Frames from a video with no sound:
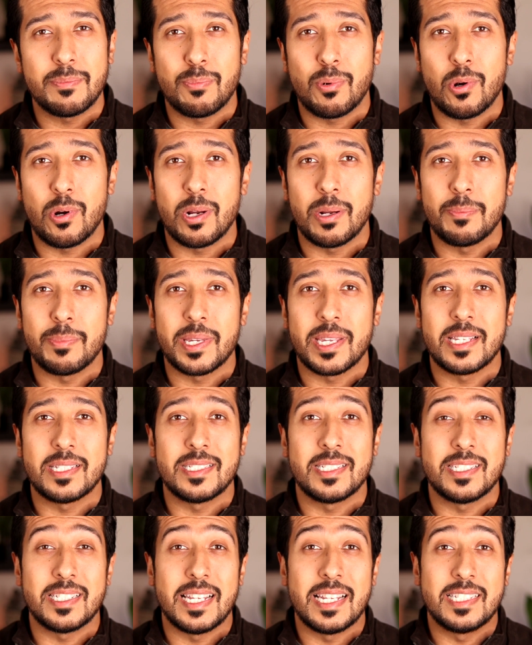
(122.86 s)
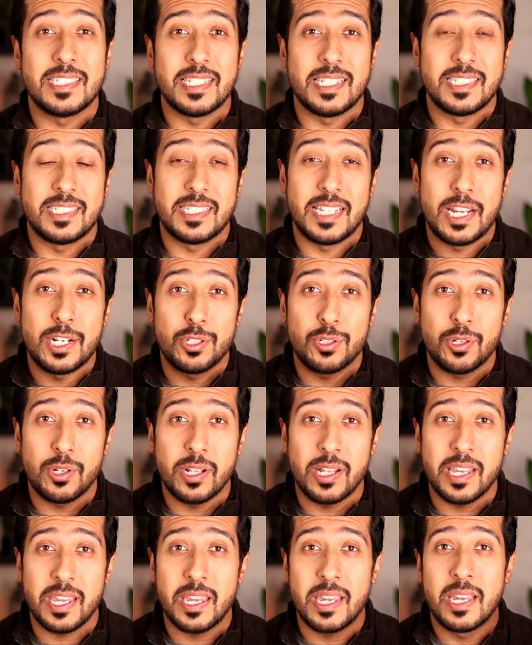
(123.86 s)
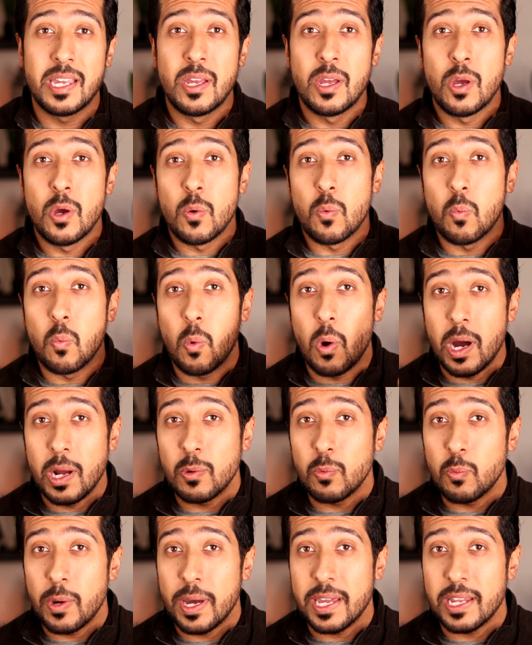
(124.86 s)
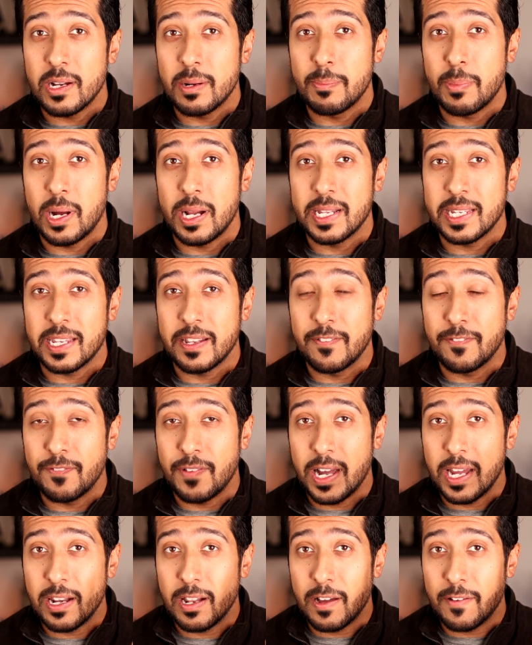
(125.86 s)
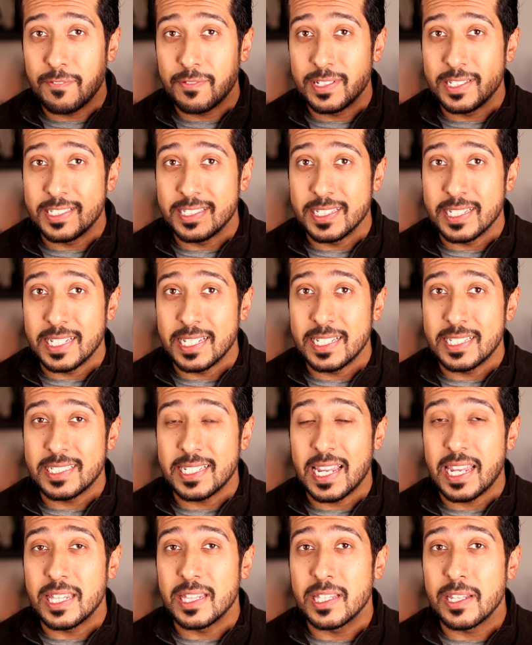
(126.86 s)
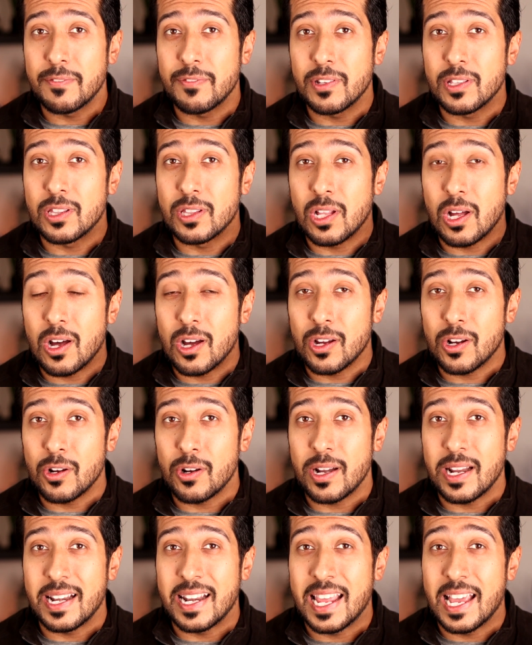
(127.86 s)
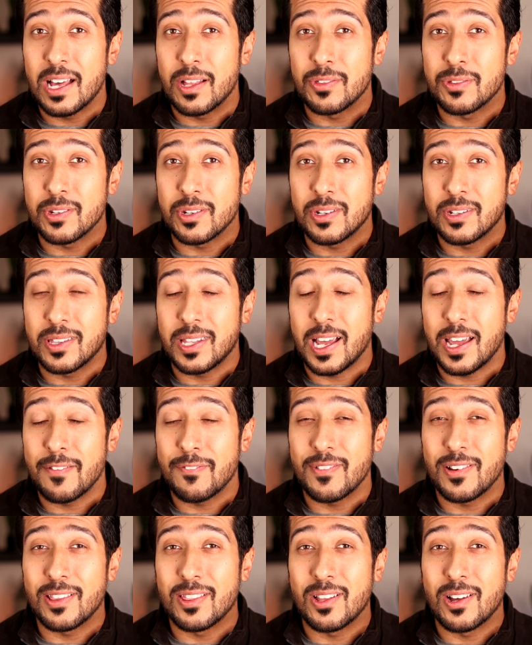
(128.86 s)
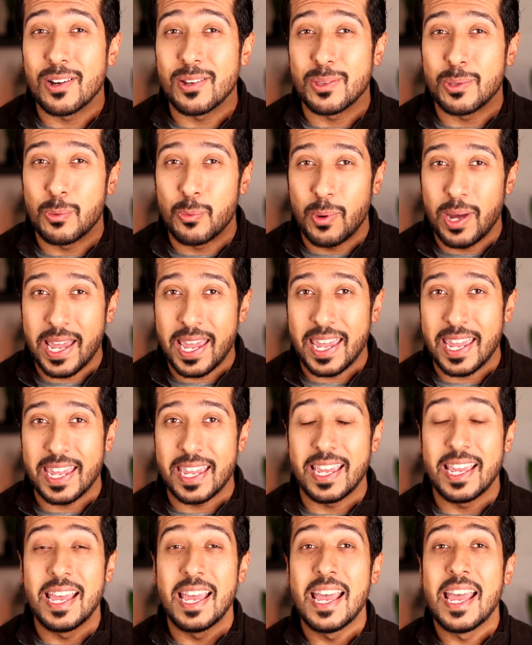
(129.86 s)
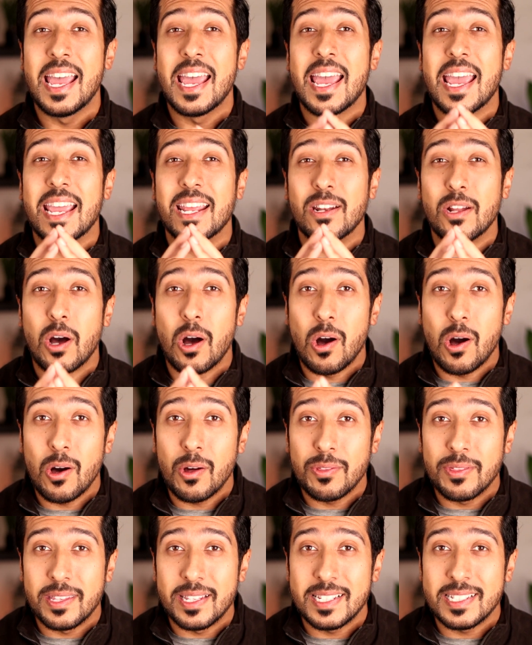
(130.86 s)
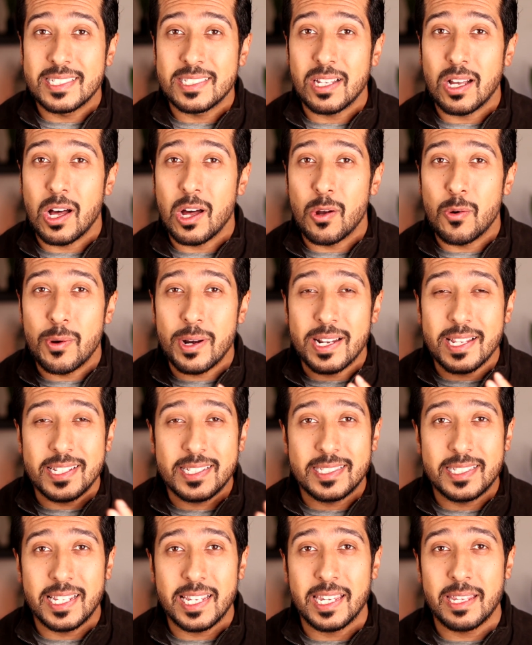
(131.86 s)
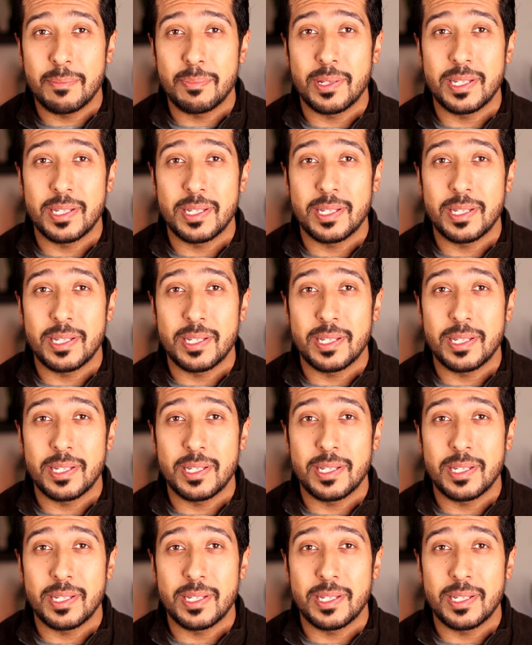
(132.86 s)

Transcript: important because it's essentially one way your body can fight off disease and live a longer and healthier life along the way. And all this already is taking